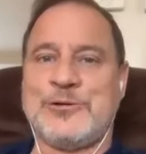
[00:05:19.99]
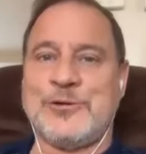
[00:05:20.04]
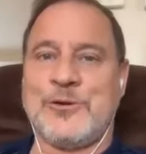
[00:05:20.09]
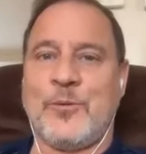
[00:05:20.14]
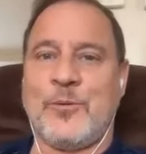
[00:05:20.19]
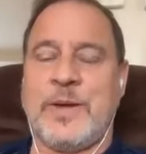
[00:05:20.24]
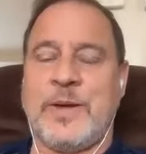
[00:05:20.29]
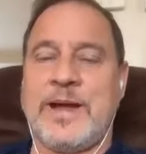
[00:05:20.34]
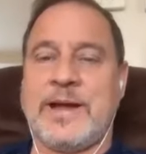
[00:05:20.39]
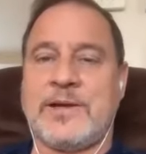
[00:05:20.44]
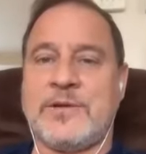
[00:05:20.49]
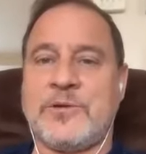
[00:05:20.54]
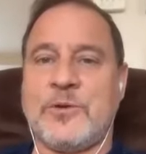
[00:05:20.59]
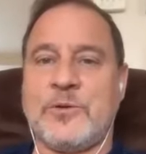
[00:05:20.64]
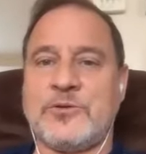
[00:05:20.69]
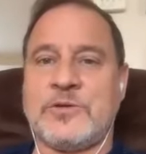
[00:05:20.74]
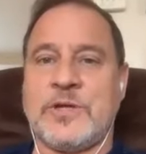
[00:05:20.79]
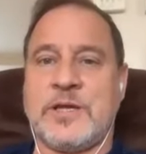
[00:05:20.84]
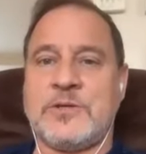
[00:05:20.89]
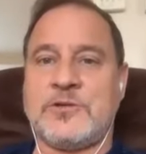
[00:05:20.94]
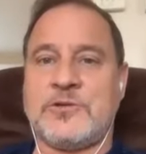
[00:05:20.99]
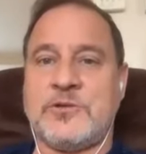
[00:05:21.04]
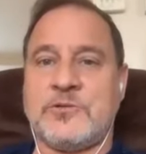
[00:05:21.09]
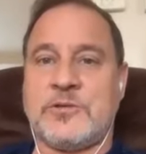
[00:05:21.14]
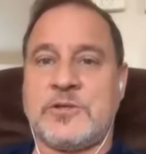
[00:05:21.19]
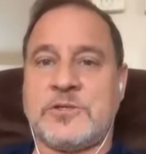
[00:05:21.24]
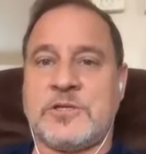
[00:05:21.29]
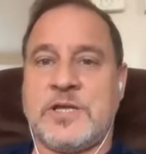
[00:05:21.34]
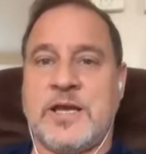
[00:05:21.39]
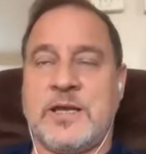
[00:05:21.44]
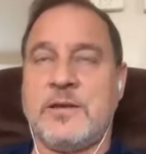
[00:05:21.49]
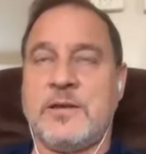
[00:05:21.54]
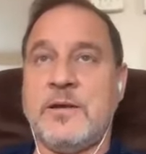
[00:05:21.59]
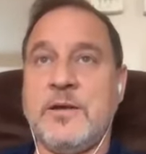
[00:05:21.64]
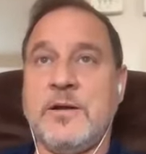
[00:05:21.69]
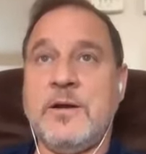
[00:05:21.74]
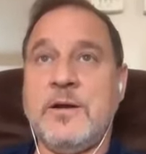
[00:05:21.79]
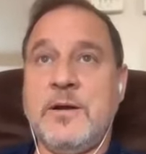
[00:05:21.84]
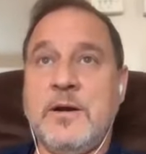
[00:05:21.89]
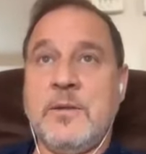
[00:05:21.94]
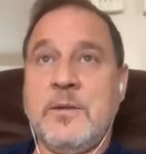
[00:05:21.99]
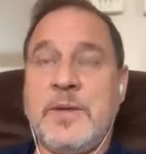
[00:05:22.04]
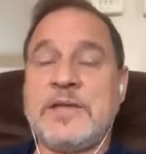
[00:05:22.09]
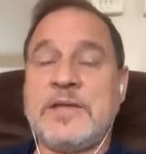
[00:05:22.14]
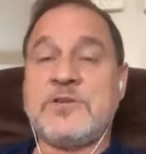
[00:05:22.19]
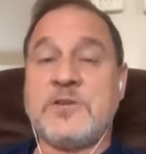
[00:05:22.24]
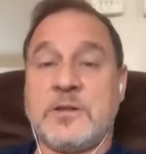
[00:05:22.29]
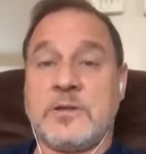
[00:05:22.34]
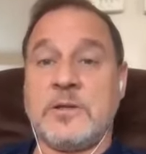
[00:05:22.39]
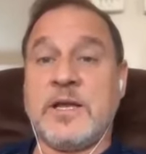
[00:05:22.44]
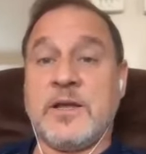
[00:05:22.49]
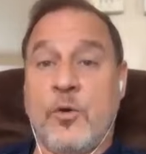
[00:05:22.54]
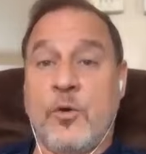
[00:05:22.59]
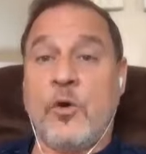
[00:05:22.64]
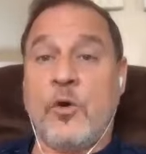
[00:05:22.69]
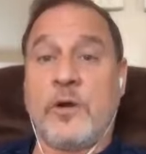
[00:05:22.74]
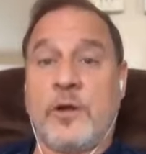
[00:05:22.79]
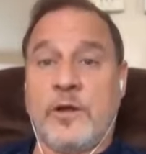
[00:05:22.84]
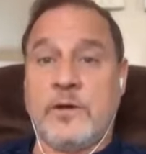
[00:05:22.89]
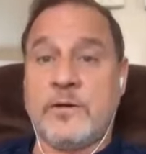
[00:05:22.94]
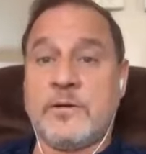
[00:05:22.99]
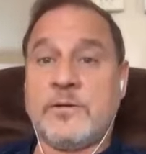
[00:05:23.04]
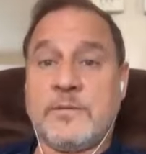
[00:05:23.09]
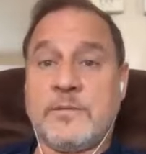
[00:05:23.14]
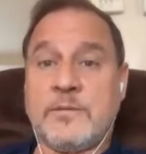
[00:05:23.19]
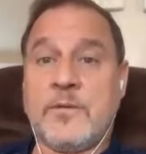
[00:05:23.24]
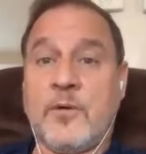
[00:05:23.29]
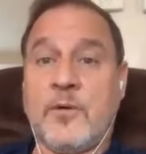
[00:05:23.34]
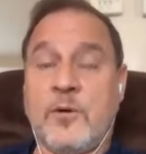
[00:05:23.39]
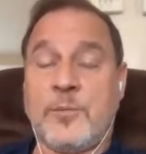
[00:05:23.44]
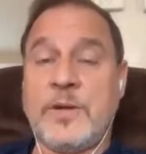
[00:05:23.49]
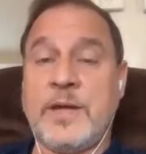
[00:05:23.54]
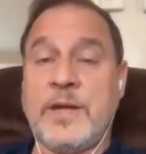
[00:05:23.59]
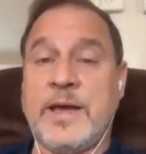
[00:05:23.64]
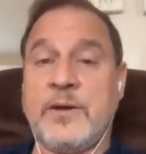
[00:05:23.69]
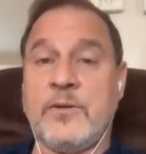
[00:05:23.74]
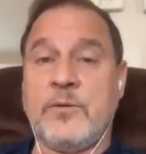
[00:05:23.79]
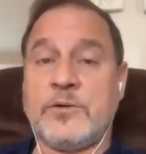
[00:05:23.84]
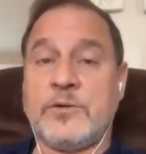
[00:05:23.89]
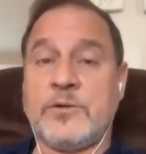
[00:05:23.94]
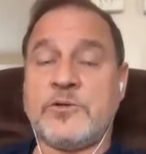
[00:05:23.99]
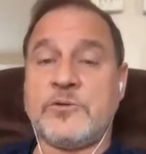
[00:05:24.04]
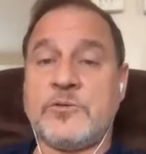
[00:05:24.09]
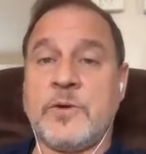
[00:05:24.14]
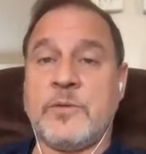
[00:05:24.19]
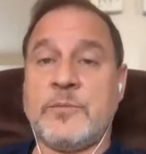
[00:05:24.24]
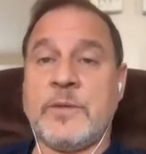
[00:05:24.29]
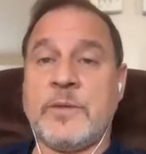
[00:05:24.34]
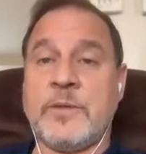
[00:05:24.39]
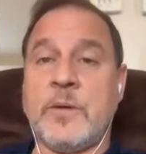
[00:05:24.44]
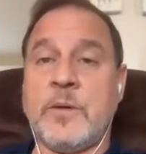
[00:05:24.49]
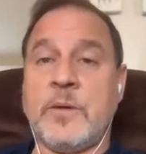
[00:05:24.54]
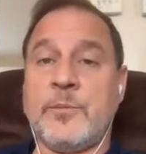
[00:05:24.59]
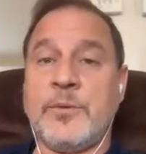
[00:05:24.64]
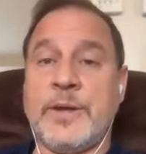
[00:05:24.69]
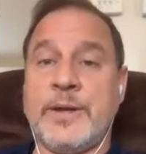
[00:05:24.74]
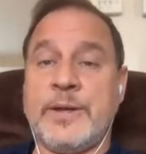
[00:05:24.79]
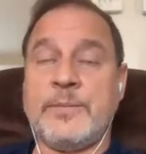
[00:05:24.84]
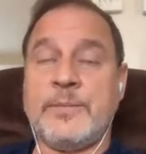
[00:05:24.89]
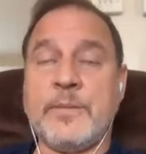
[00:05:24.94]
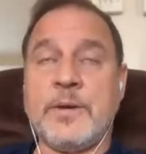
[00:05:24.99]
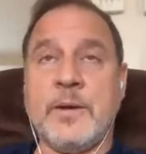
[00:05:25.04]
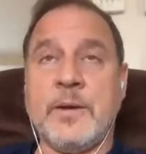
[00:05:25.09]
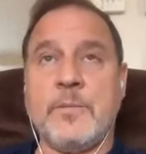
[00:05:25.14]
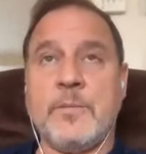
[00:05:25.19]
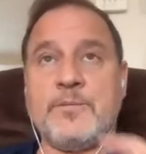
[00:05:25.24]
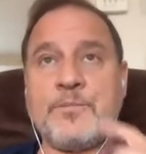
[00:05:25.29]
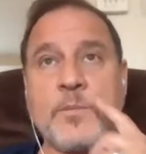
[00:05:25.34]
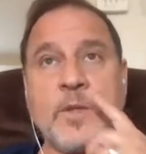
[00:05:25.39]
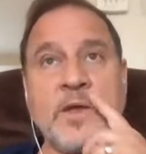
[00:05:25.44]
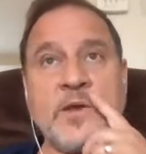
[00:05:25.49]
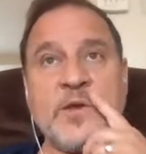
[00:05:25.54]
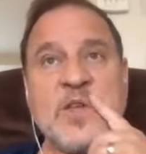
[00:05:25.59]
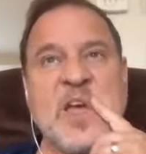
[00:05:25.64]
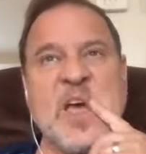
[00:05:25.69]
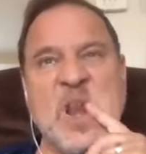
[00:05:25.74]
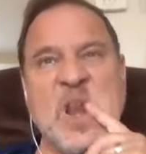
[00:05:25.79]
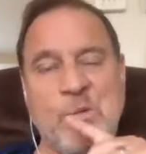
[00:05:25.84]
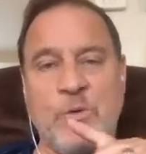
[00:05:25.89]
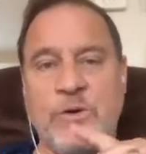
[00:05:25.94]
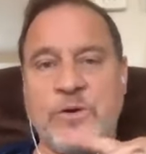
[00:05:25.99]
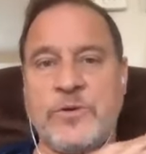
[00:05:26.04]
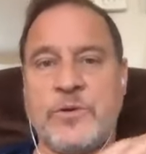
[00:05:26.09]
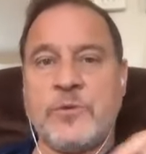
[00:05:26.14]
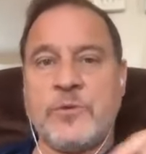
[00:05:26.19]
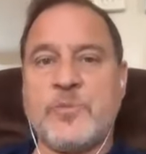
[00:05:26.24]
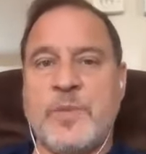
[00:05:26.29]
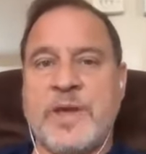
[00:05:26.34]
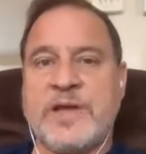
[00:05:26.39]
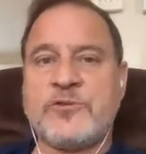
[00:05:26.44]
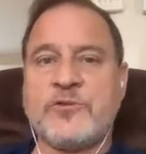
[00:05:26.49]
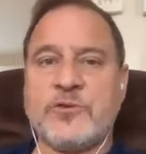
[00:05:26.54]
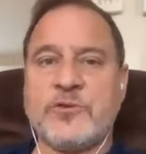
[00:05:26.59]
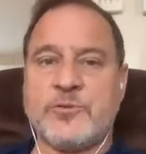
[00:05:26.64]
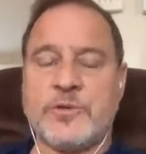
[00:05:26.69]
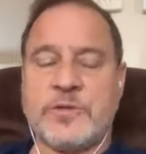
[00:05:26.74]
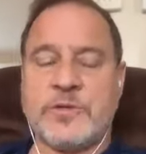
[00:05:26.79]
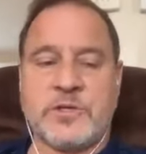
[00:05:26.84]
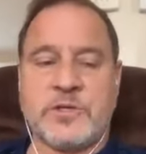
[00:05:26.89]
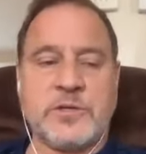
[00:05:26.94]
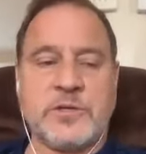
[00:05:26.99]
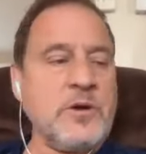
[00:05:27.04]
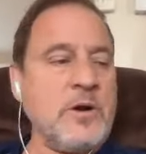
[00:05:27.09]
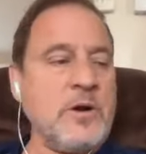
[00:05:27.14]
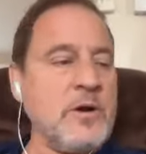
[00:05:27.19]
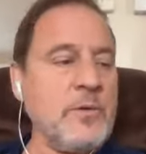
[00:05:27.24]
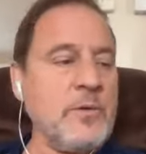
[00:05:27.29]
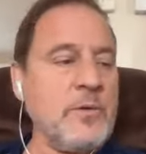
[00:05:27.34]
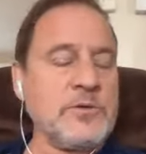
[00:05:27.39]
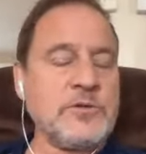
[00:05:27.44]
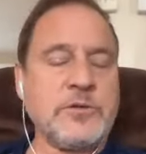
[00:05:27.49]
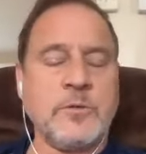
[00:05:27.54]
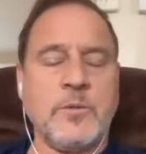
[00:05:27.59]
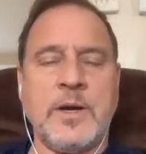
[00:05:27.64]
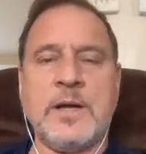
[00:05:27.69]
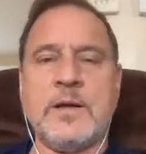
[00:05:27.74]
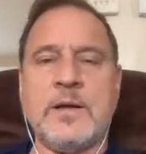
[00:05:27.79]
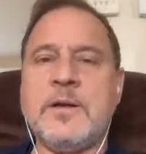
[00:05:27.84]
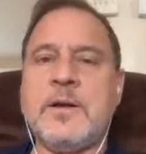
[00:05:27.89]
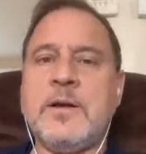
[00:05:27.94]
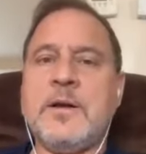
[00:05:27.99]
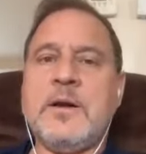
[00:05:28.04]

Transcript: You know, back in those days, you just had basically an organ or a piano, yeah. which is what my mom played. Um, and dad would do specials with his guitar once in a while.